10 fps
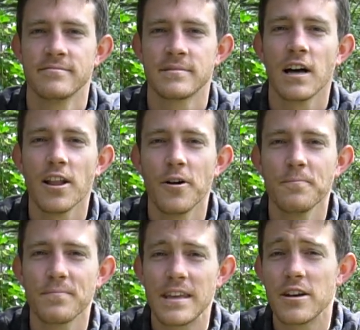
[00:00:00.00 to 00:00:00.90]
Hello,
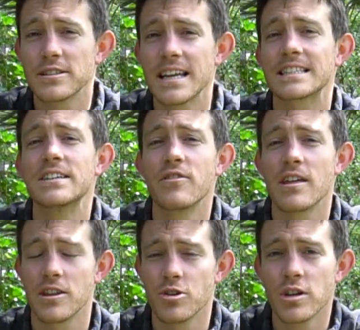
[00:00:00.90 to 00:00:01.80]
here's an activity
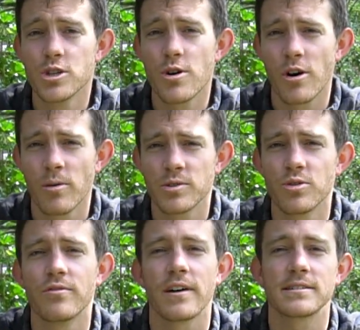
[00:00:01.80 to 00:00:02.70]
that you can do at home to
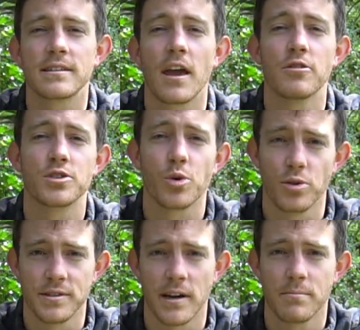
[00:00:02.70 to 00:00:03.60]
investigate your soil
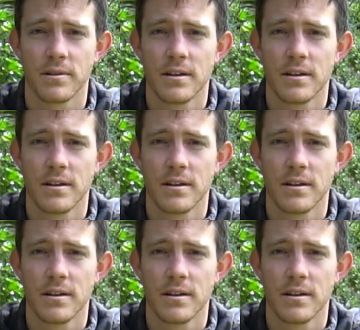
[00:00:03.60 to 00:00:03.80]
type.